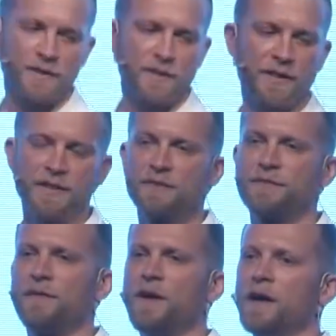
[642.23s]
So these
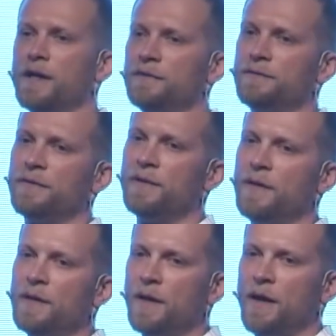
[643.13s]
5
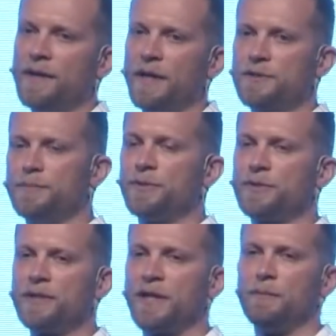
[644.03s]
are the
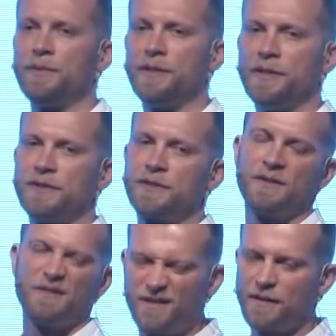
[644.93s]
attribution companies,
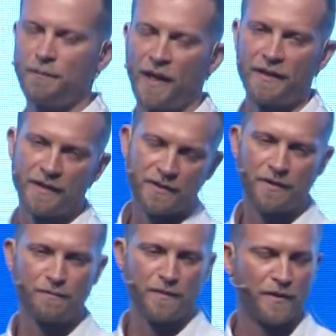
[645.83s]
the main. There's
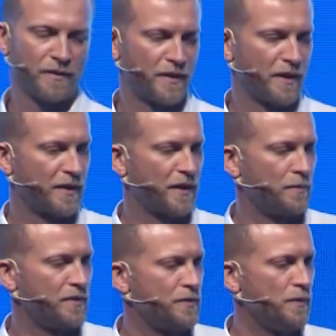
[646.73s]
another
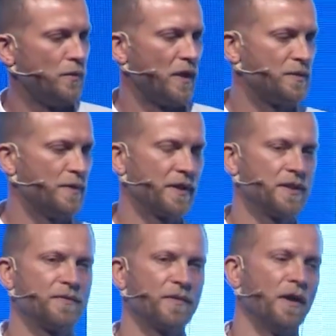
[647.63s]
couple of small ones, but
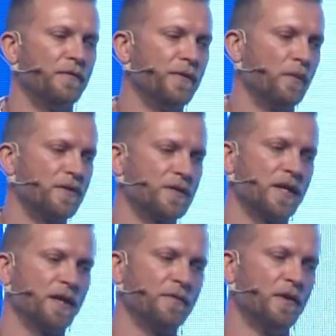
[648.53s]
these 5 are the ones that
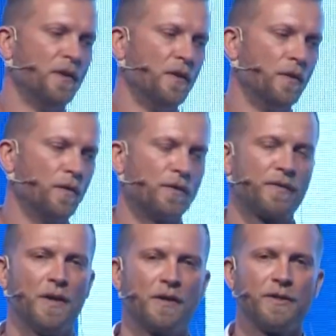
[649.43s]
have all of
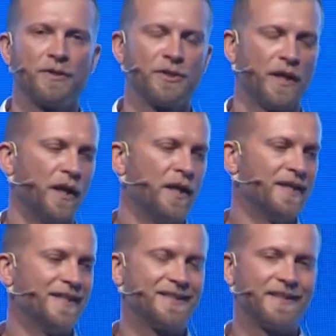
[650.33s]
the market share.
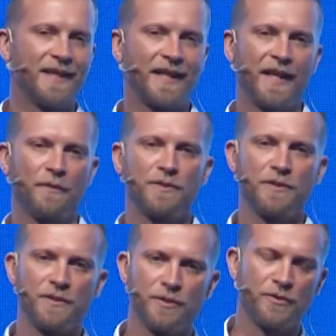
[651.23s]
These are the
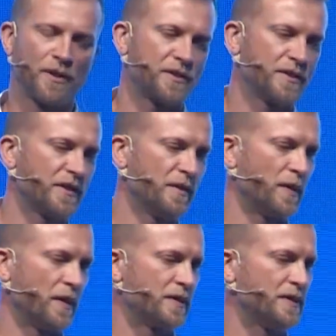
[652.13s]
accountants, the trusted third
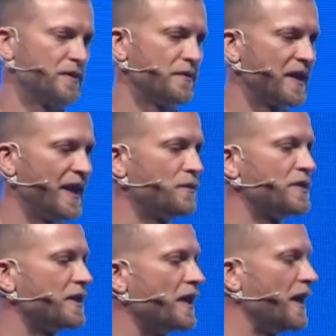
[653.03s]
parties for
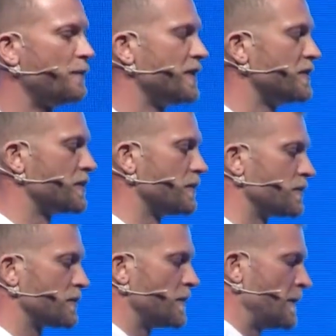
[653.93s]
counting app installs.